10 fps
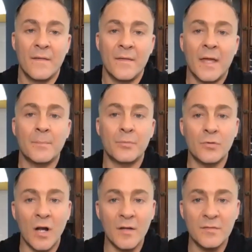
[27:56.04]
a
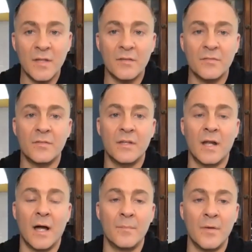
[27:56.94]
process that
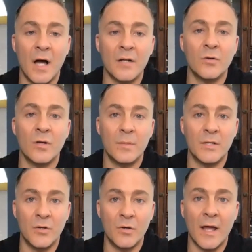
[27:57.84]
I'm not going to be
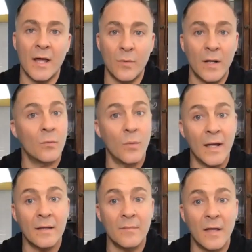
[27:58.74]
good at right
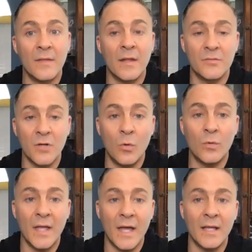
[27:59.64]
away, and that it's
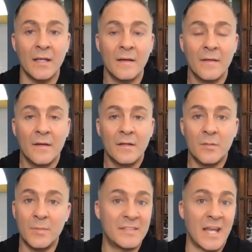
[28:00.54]
okay
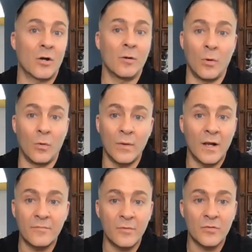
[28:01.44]
to be terrible when
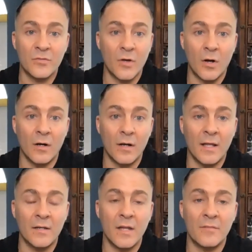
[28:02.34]
I first start.
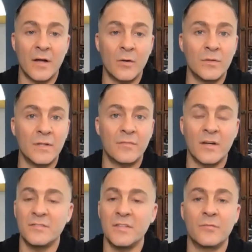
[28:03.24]
And if I
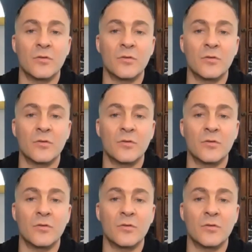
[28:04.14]
sit for